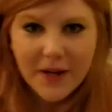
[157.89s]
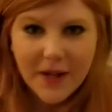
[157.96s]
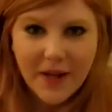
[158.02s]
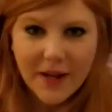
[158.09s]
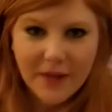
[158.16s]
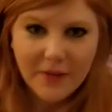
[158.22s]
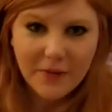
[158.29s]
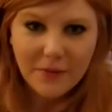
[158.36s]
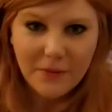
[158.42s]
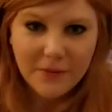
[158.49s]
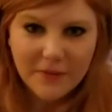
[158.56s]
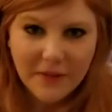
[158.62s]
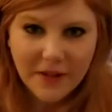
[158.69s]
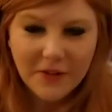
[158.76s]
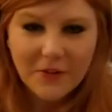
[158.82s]
You were and welcome.
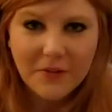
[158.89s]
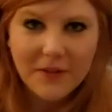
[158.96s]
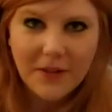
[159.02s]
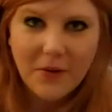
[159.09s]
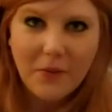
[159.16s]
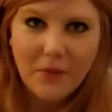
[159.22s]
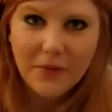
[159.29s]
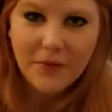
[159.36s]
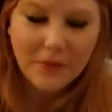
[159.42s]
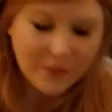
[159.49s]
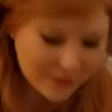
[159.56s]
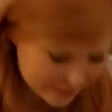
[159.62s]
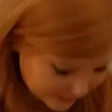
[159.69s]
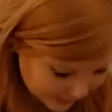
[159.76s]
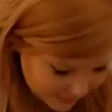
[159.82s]
Luke was actually cold the
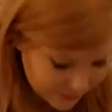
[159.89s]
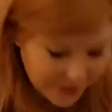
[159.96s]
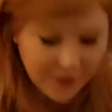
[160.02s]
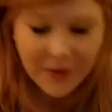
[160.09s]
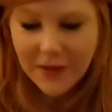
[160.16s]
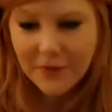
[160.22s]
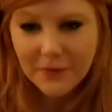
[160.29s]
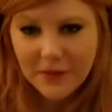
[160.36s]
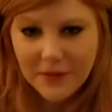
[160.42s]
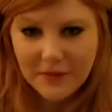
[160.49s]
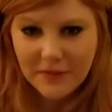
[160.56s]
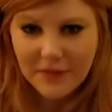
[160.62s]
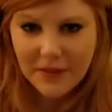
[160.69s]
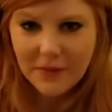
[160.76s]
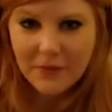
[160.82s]
whole time. You guys look
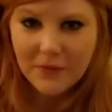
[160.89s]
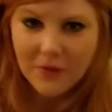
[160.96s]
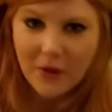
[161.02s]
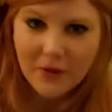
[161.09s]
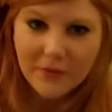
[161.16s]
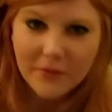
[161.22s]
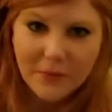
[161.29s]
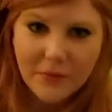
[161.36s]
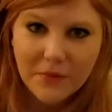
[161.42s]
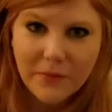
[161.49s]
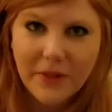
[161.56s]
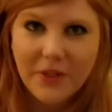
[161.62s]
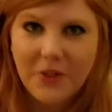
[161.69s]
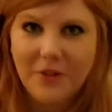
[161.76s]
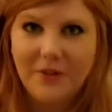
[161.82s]
at to awesome
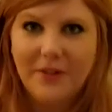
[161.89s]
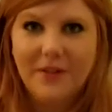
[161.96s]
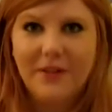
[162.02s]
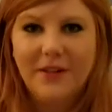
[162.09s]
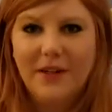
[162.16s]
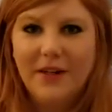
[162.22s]
sweatshirt.